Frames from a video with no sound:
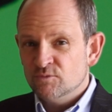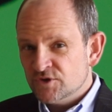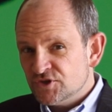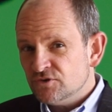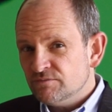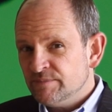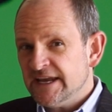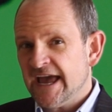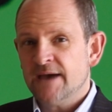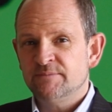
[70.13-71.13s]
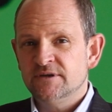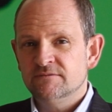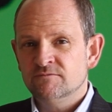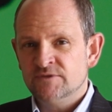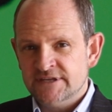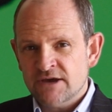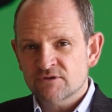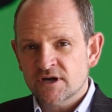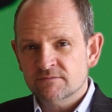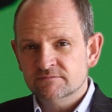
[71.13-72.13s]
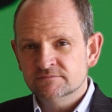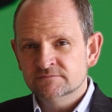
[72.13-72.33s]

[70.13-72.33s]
would you be happy with the outcome?